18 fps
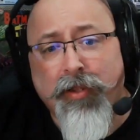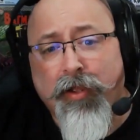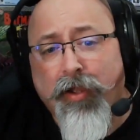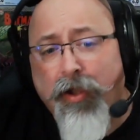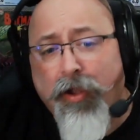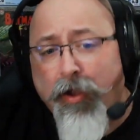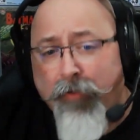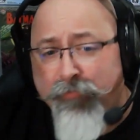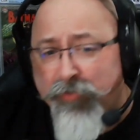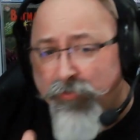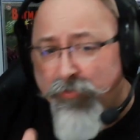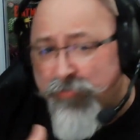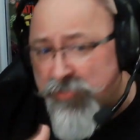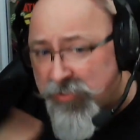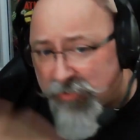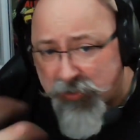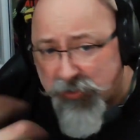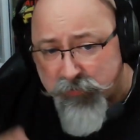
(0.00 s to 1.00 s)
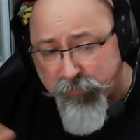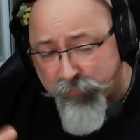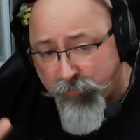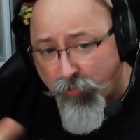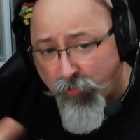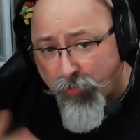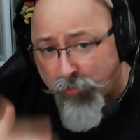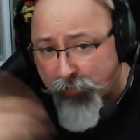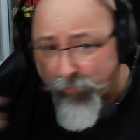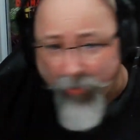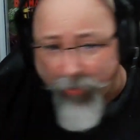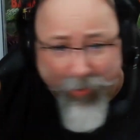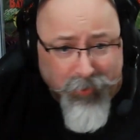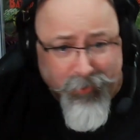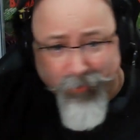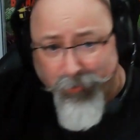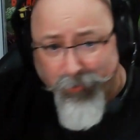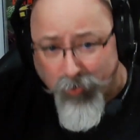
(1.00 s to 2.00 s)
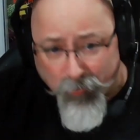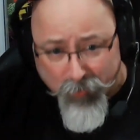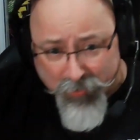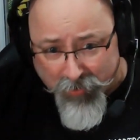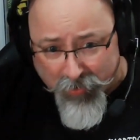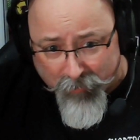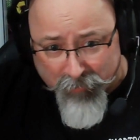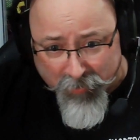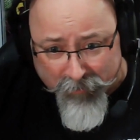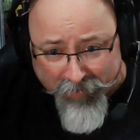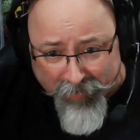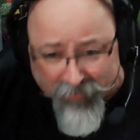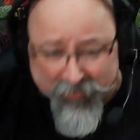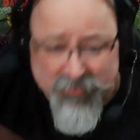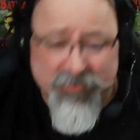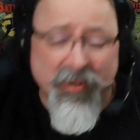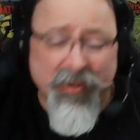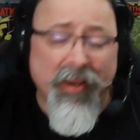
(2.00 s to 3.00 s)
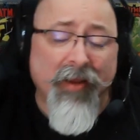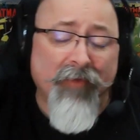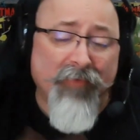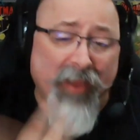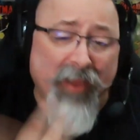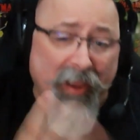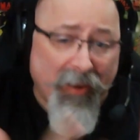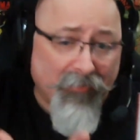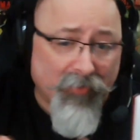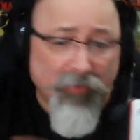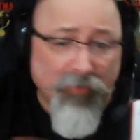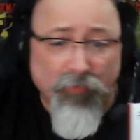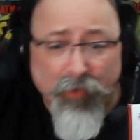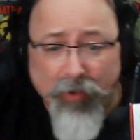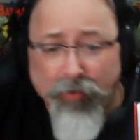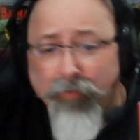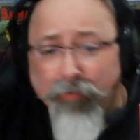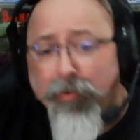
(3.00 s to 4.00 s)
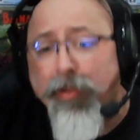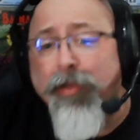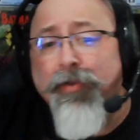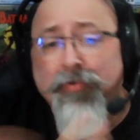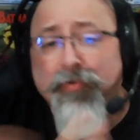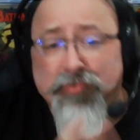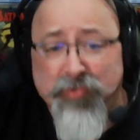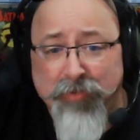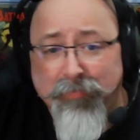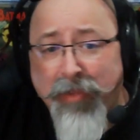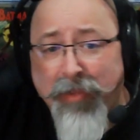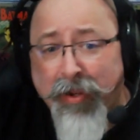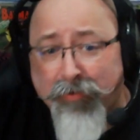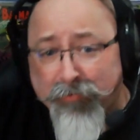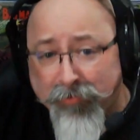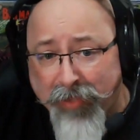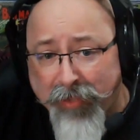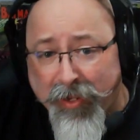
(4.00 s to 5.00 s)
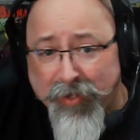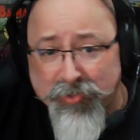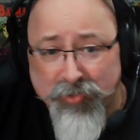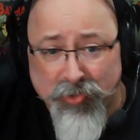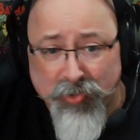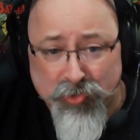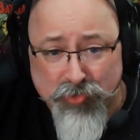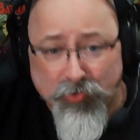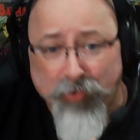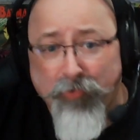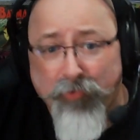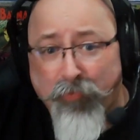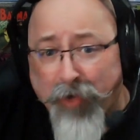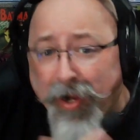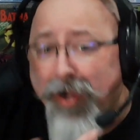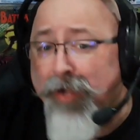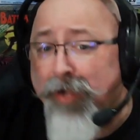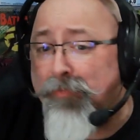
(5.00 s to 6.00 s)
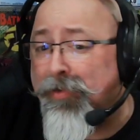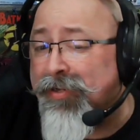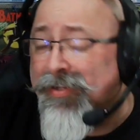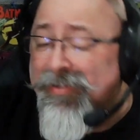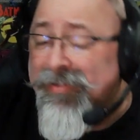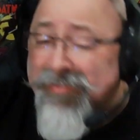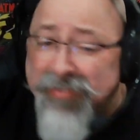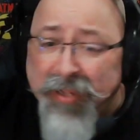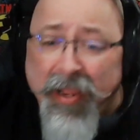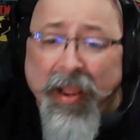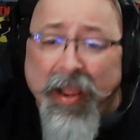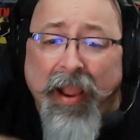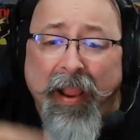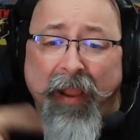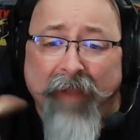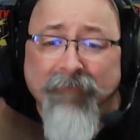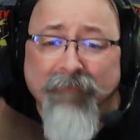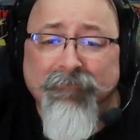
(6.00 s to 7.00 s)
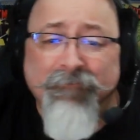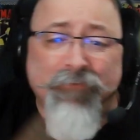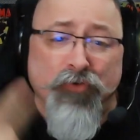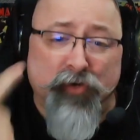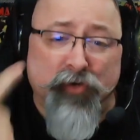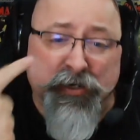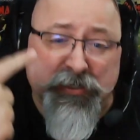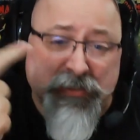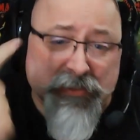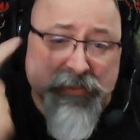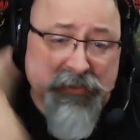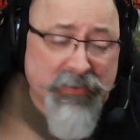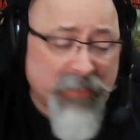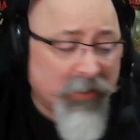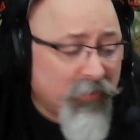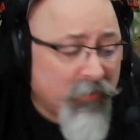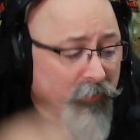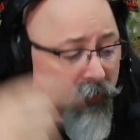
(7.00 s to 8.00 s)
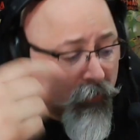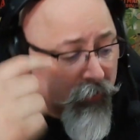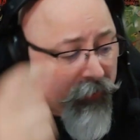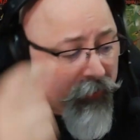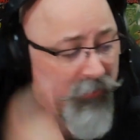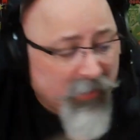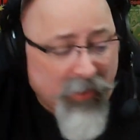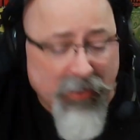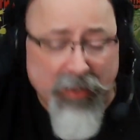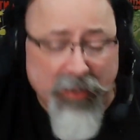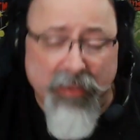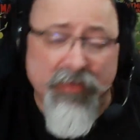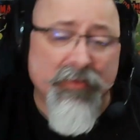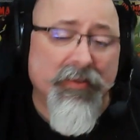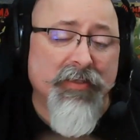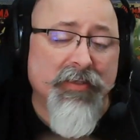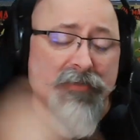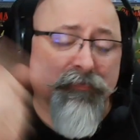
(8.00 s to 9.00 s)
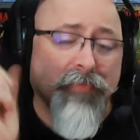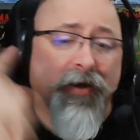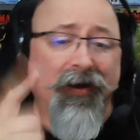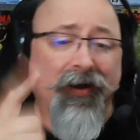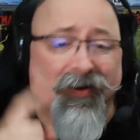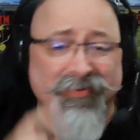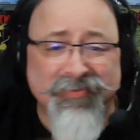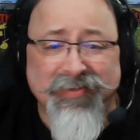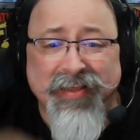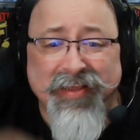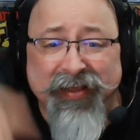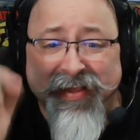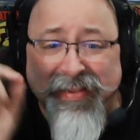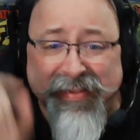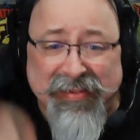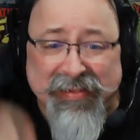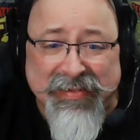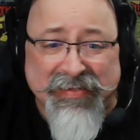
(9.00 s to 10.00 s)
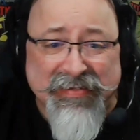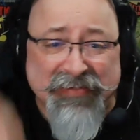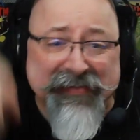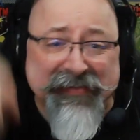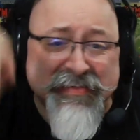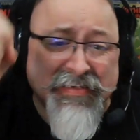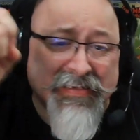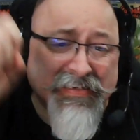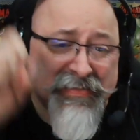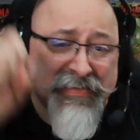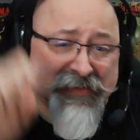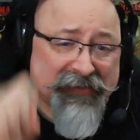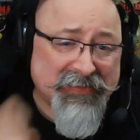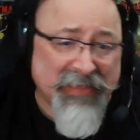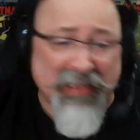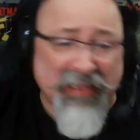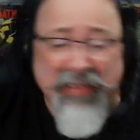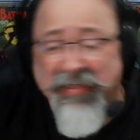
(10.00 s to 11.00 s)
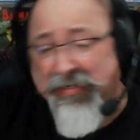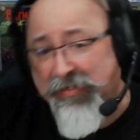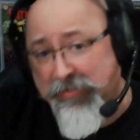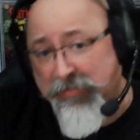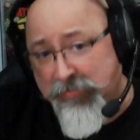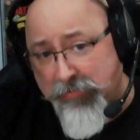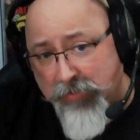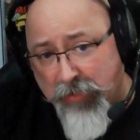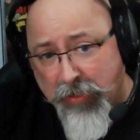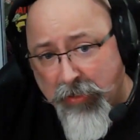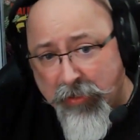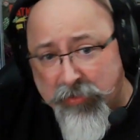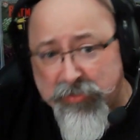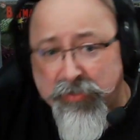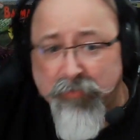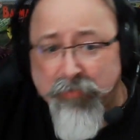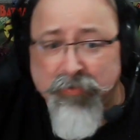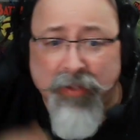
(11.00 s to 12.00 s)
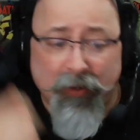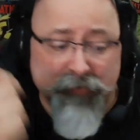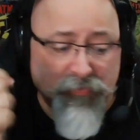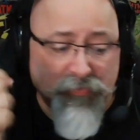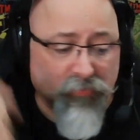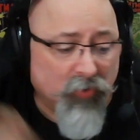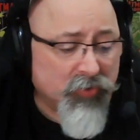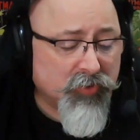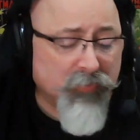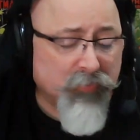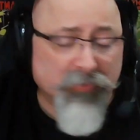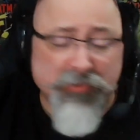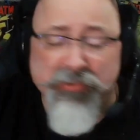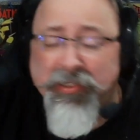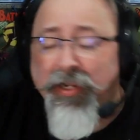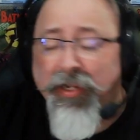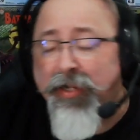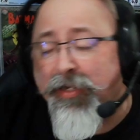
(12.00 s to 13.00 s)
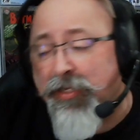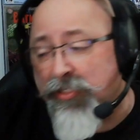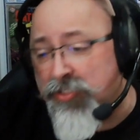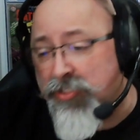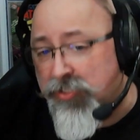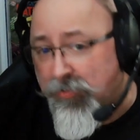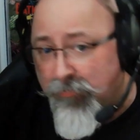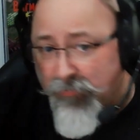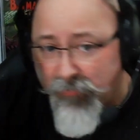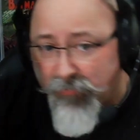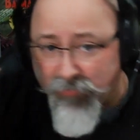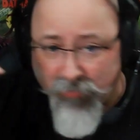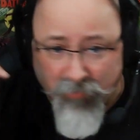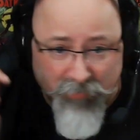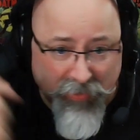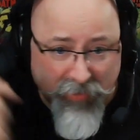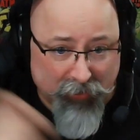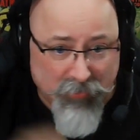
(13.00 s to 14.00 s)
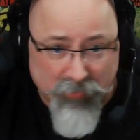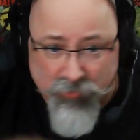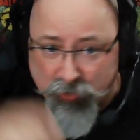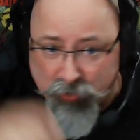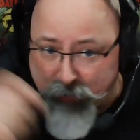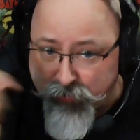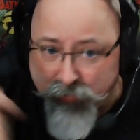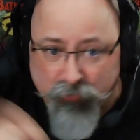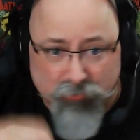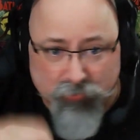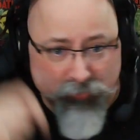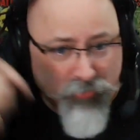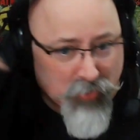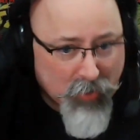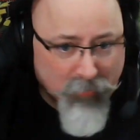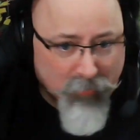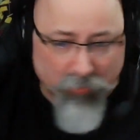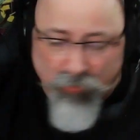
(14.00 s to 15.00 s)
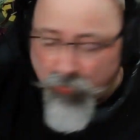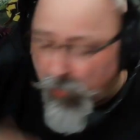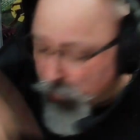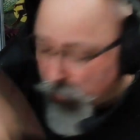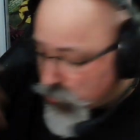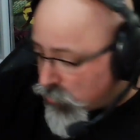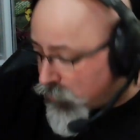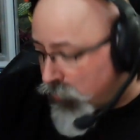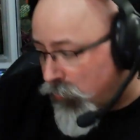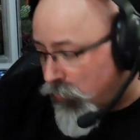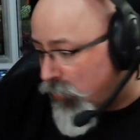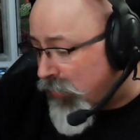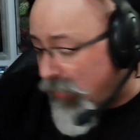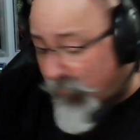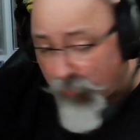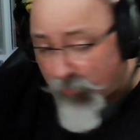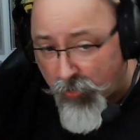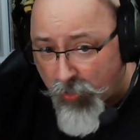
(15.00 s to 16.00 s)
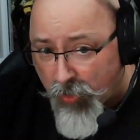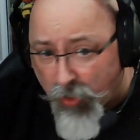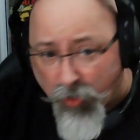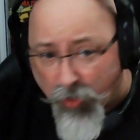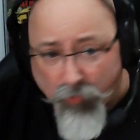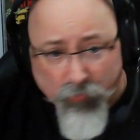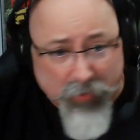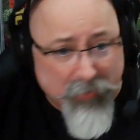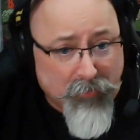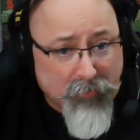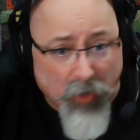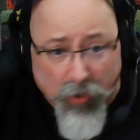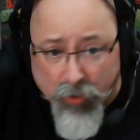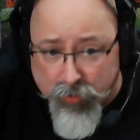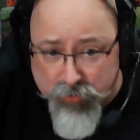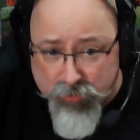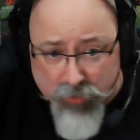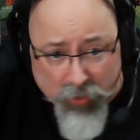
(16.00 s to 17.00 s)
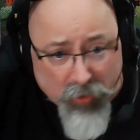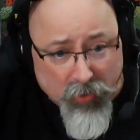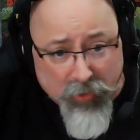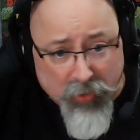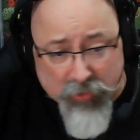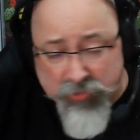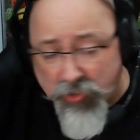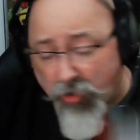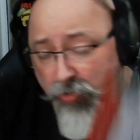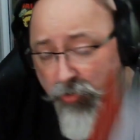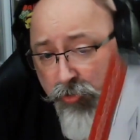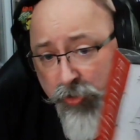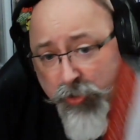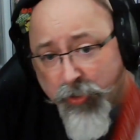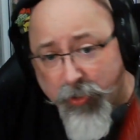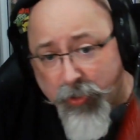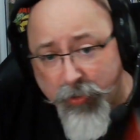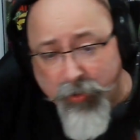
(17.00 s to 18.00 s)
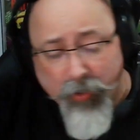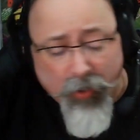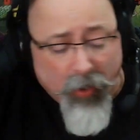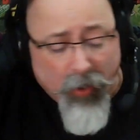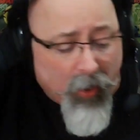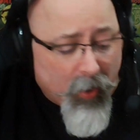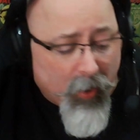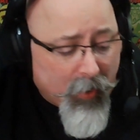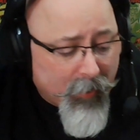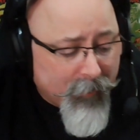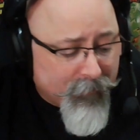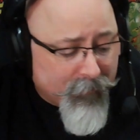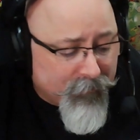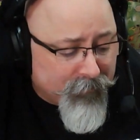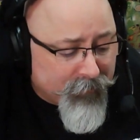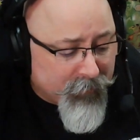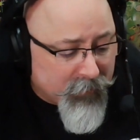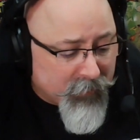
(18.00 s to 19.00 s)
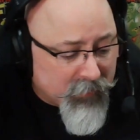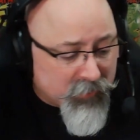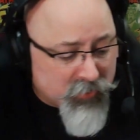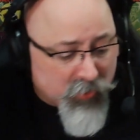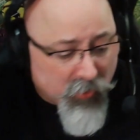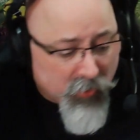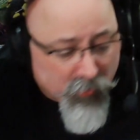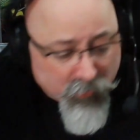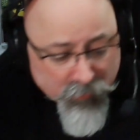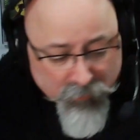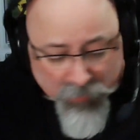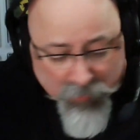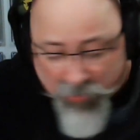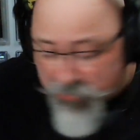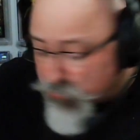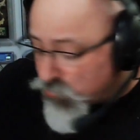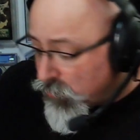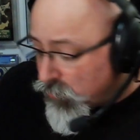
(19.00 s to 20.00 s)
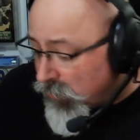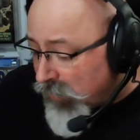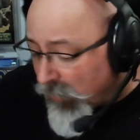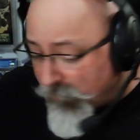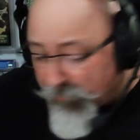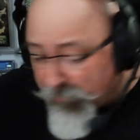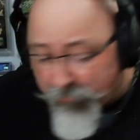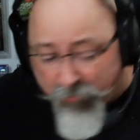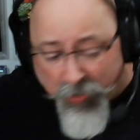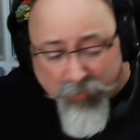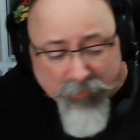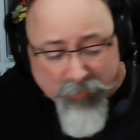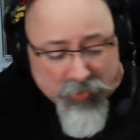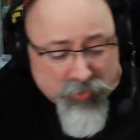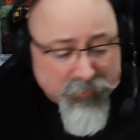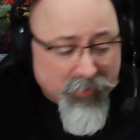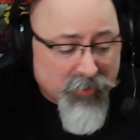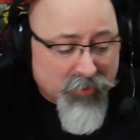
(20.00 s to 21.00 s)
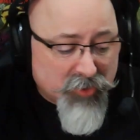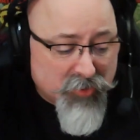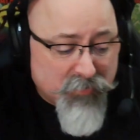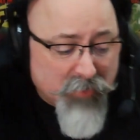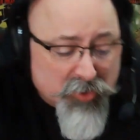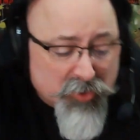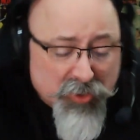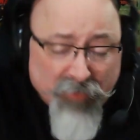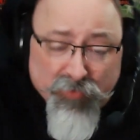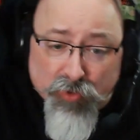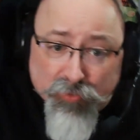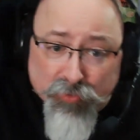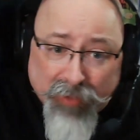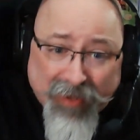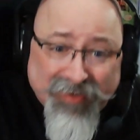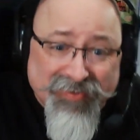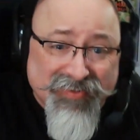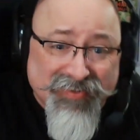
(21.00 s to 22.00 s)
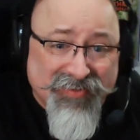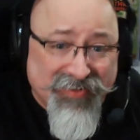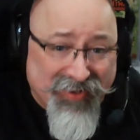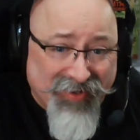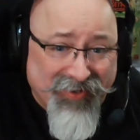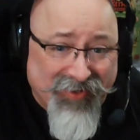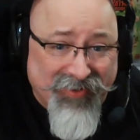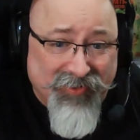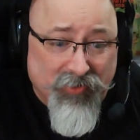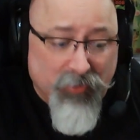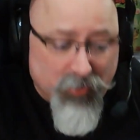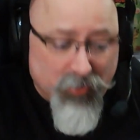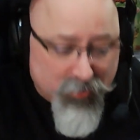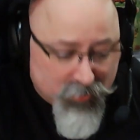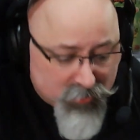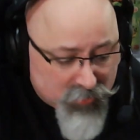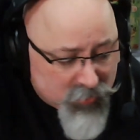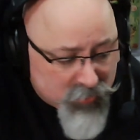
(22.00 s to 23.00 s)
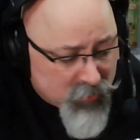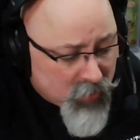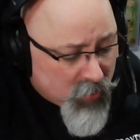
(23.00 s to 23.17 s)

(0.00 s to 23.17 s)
If you've seen this before, great, you know what I'm about to say. And if you haven't, well, sit back, relax, and enjoy the ride, because every single thing in this box is signed. Sometimes multiple signings, triple, double, quadruple, whatever, remarked. It's all good. So it's really a fun mystery box, especially if you like signed goods.